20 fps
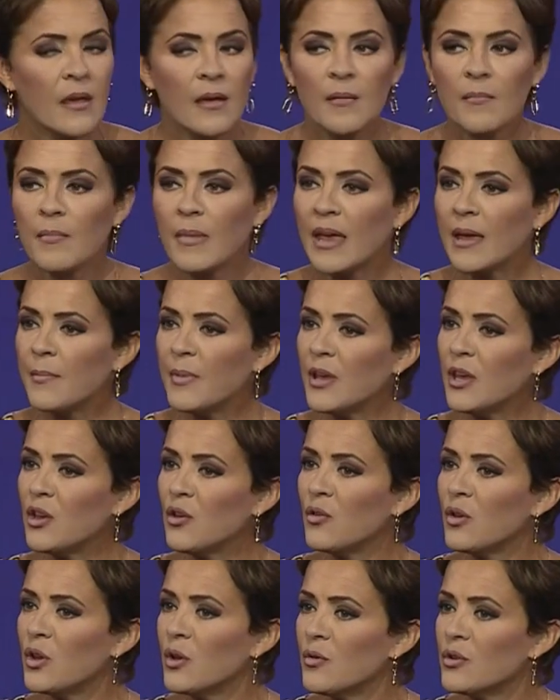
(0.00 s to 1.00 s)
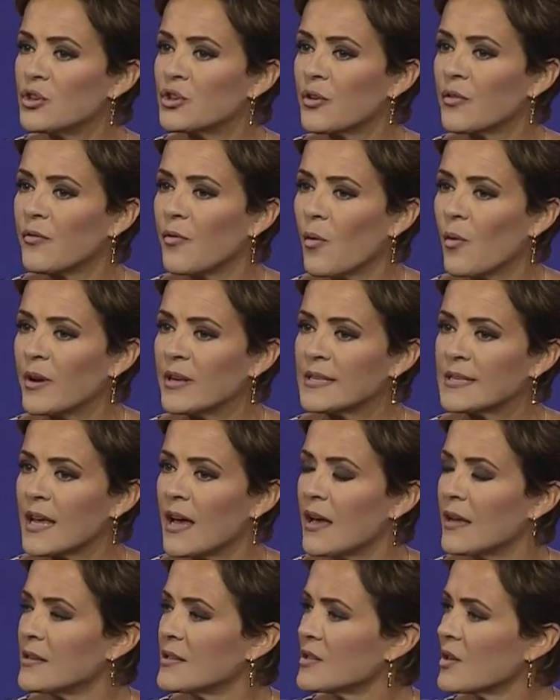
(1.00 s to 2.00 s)
Maybe you use your voice
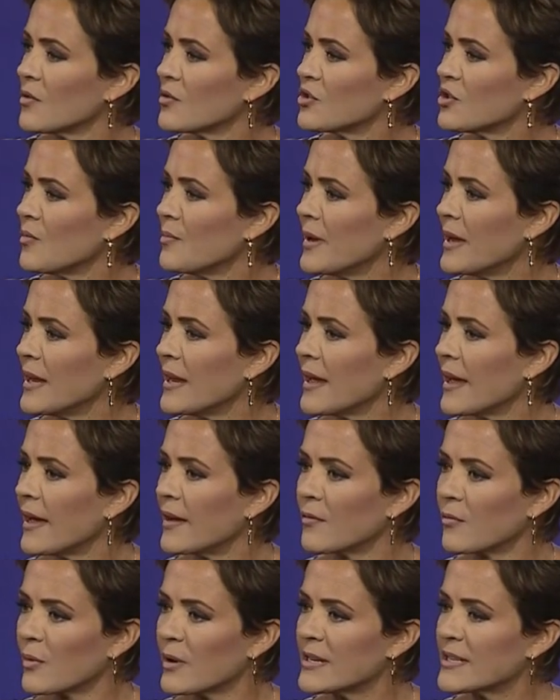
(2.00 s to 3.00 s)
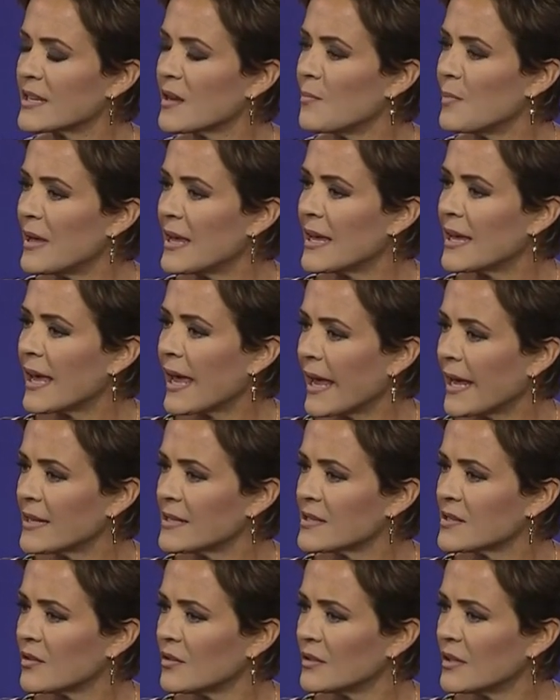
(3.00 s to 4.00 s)
on social media and risk being
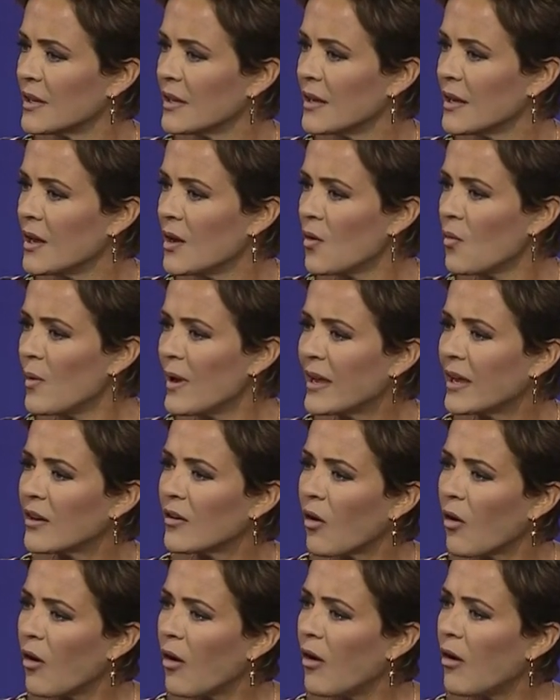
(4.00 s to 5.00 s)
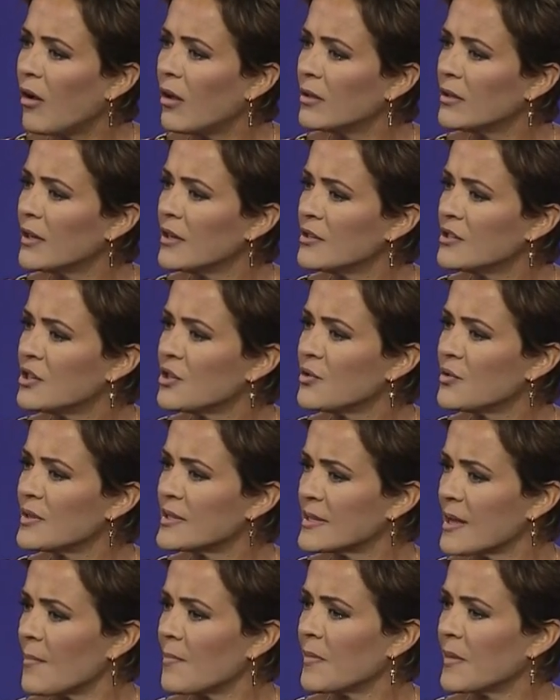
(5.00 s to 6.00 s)
canceled. We can all do
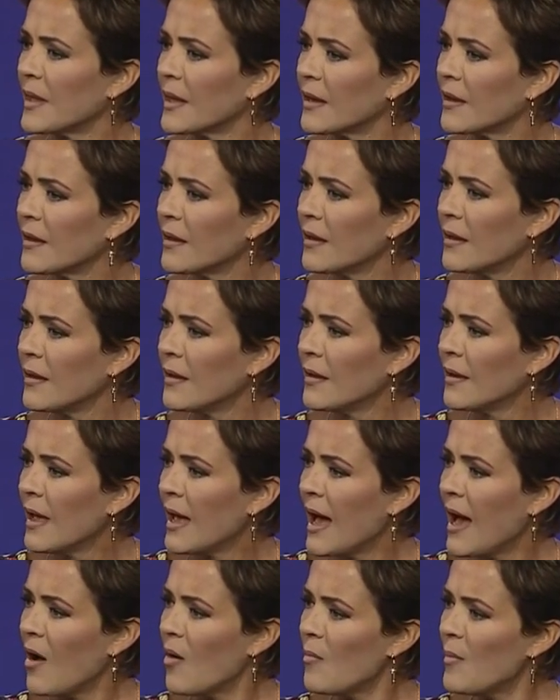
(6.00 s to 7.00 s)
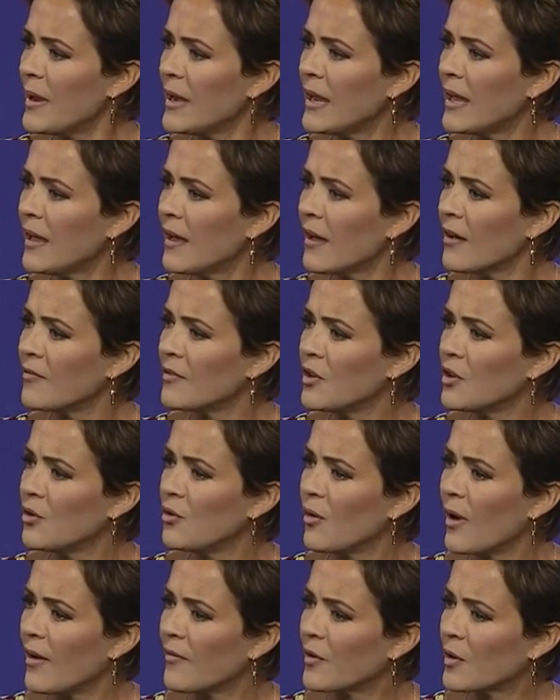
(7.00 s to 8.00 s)
something. How many of
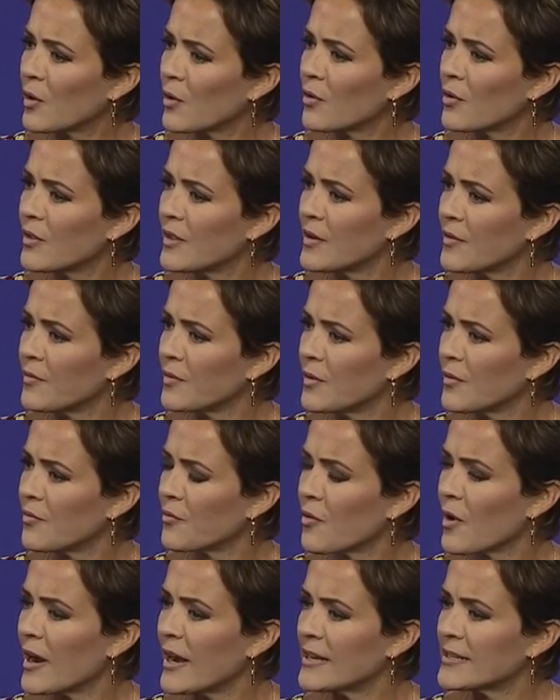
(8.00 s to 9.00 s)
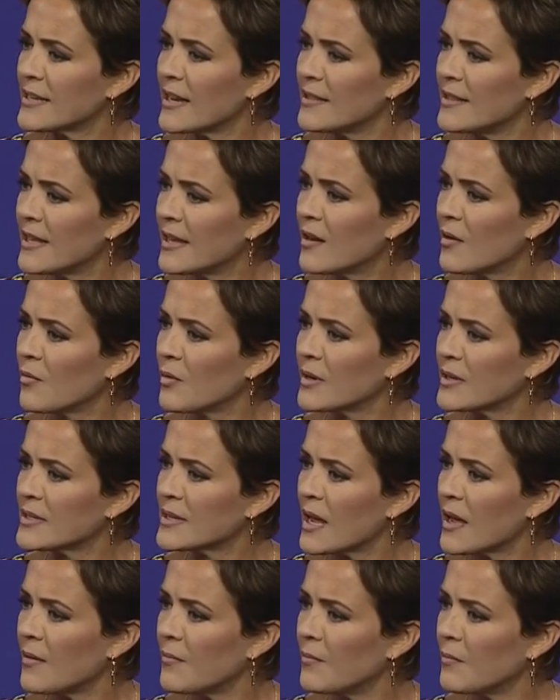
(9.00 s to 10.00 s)
you have heard the phrase, and I think it was
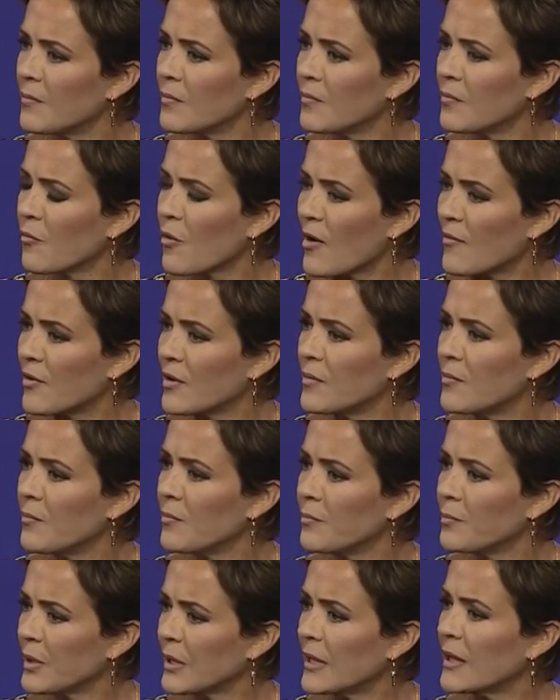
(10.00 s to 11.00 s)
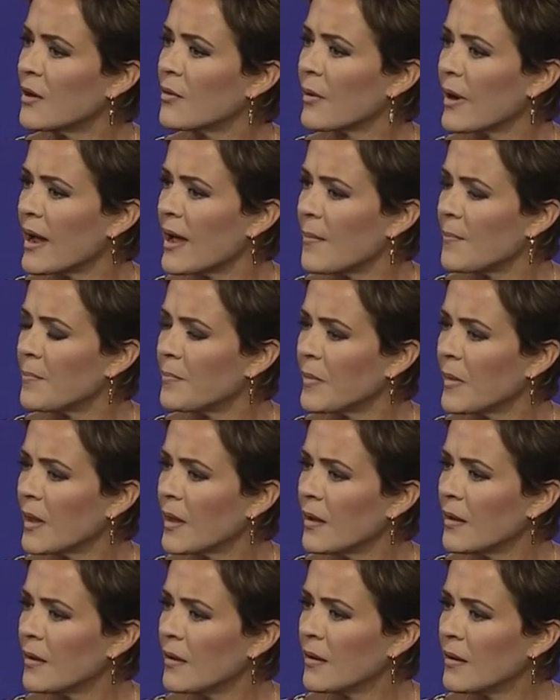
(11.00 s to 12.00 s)
Reverend Billy Graham,
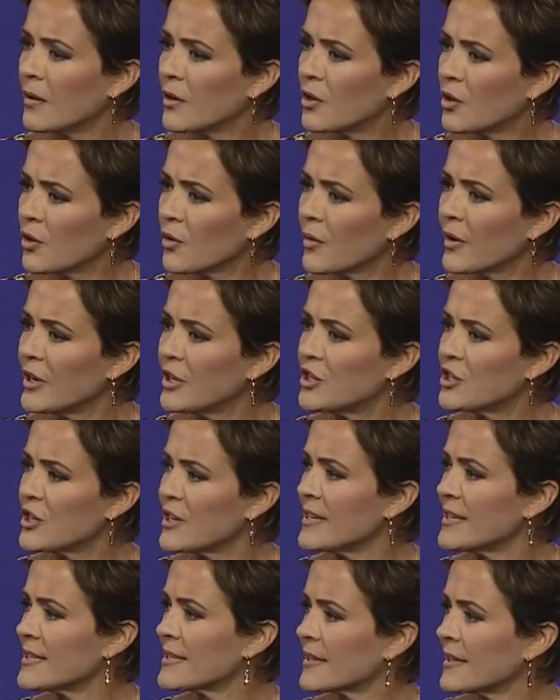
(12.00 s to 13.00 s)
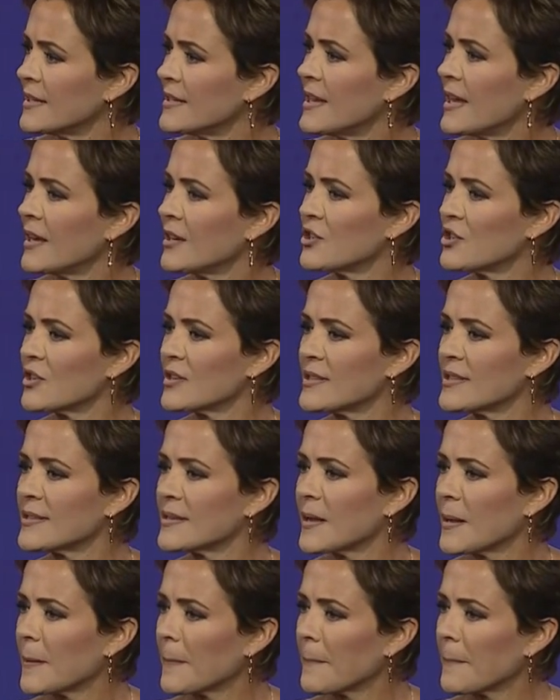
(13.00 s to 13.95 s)
courage is contagious.